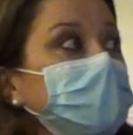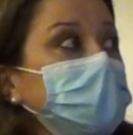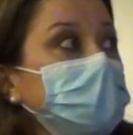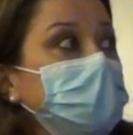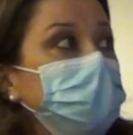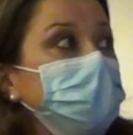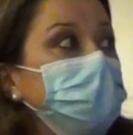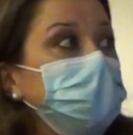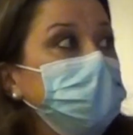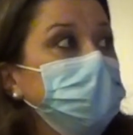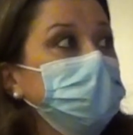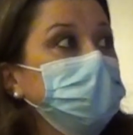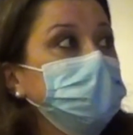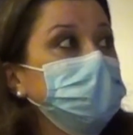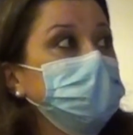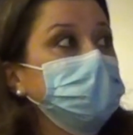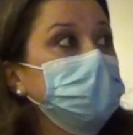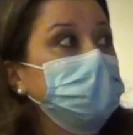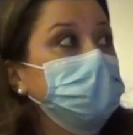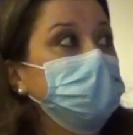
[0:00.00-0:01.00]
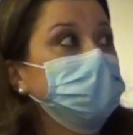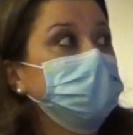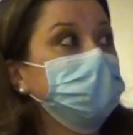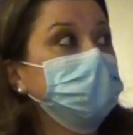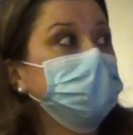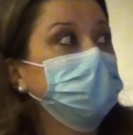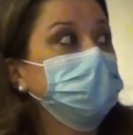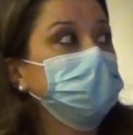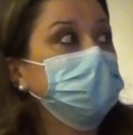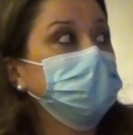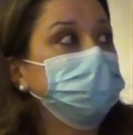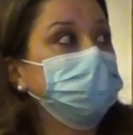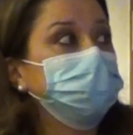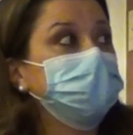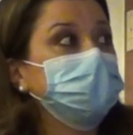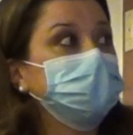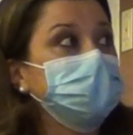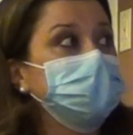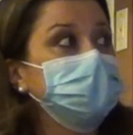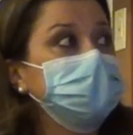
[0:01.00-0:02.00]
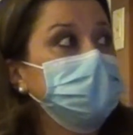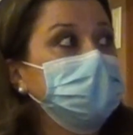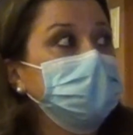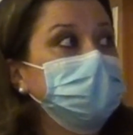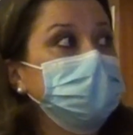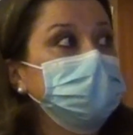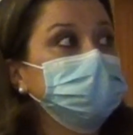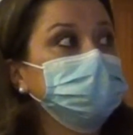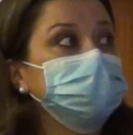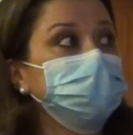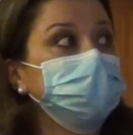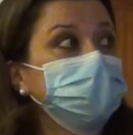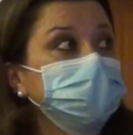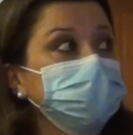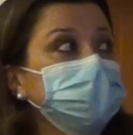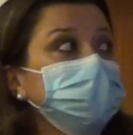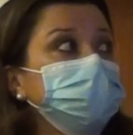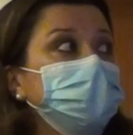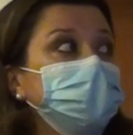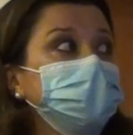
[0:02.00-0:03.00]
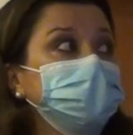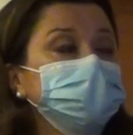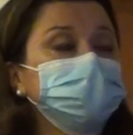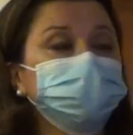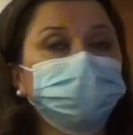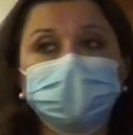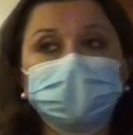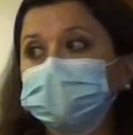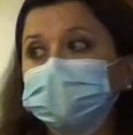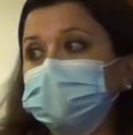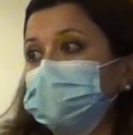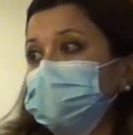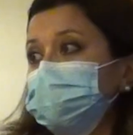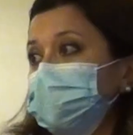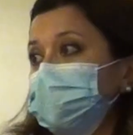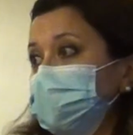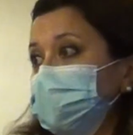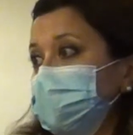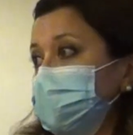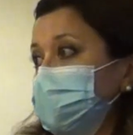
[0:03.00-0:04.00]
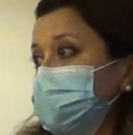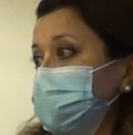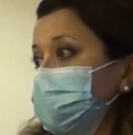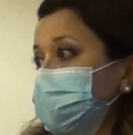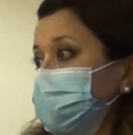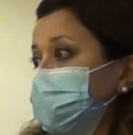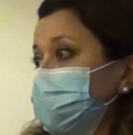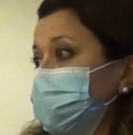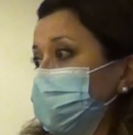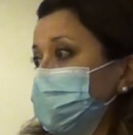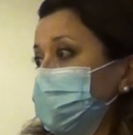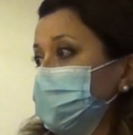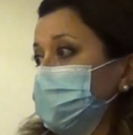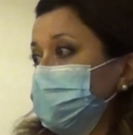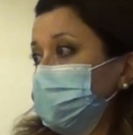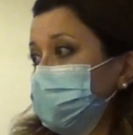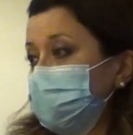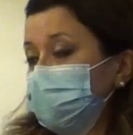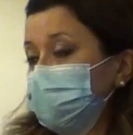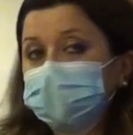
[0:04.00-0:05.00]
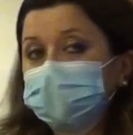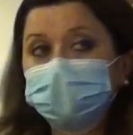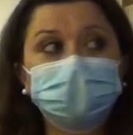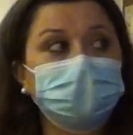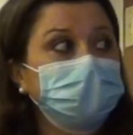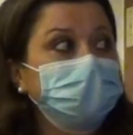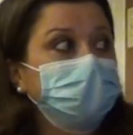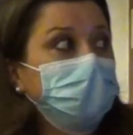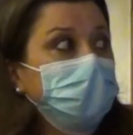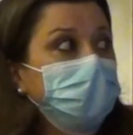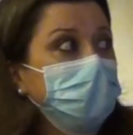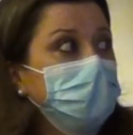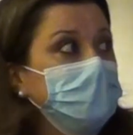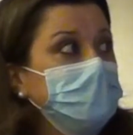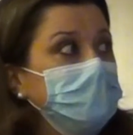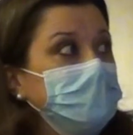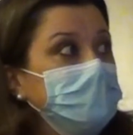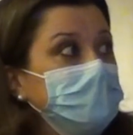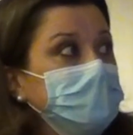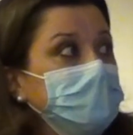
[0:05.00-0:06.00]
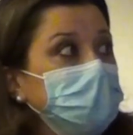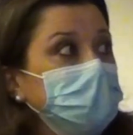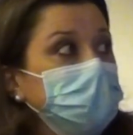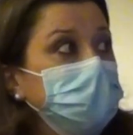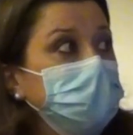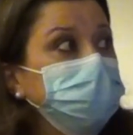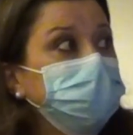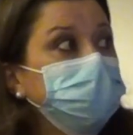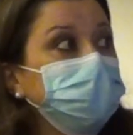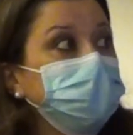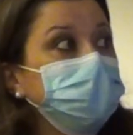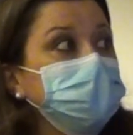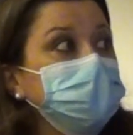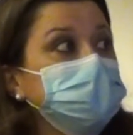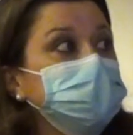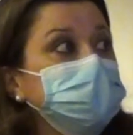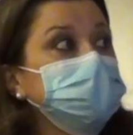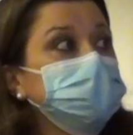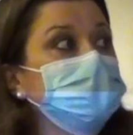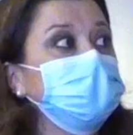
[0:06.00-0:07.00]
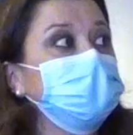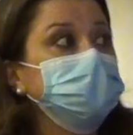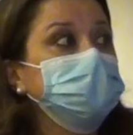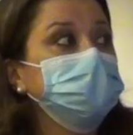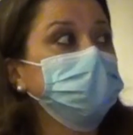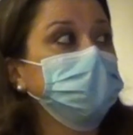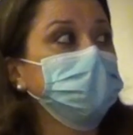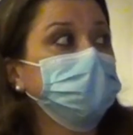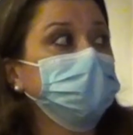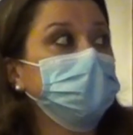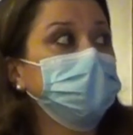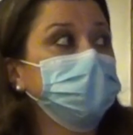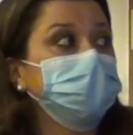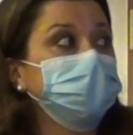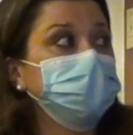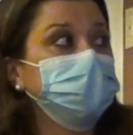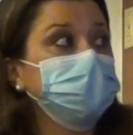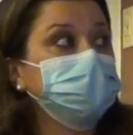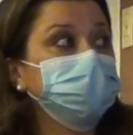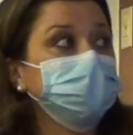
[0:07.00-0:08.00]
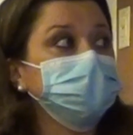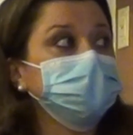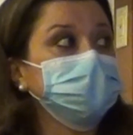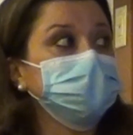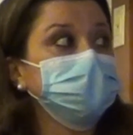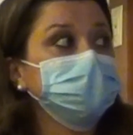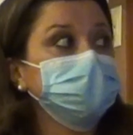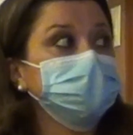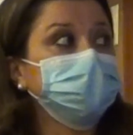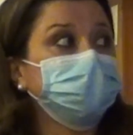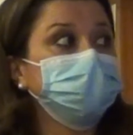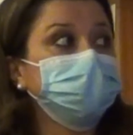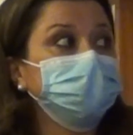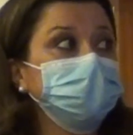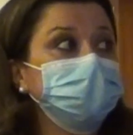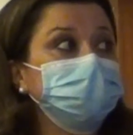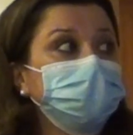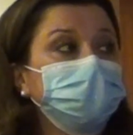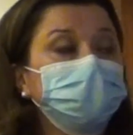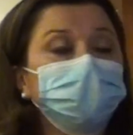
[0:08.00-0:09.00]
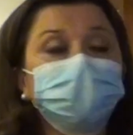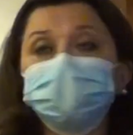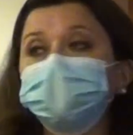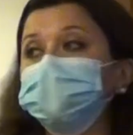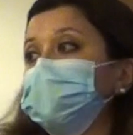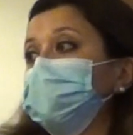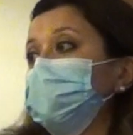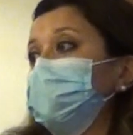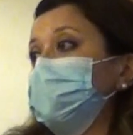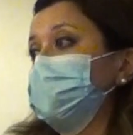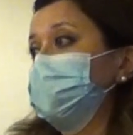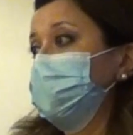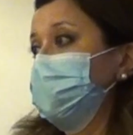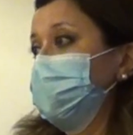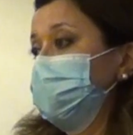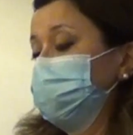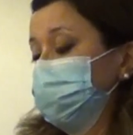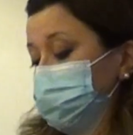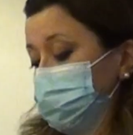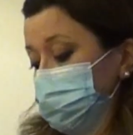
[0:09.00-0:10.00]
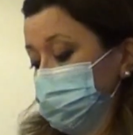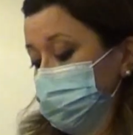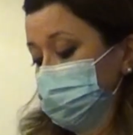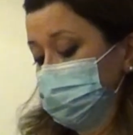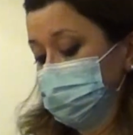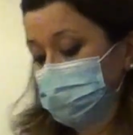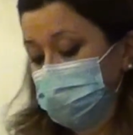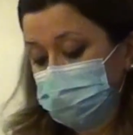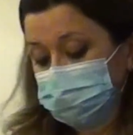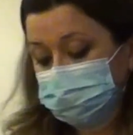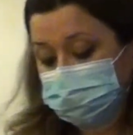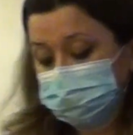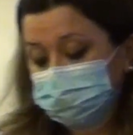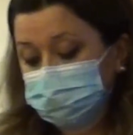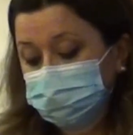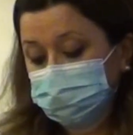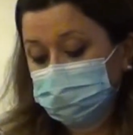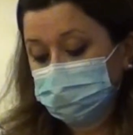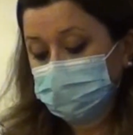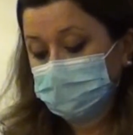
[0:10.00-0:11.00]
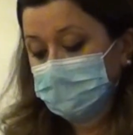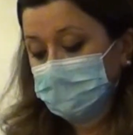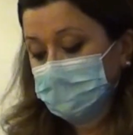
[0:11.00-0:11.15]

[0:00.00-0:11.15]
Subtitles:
And we are looking at the Karnali's most water-stressed communities, serving them, and ensuring sustainable water resources through improved coordination and capacity.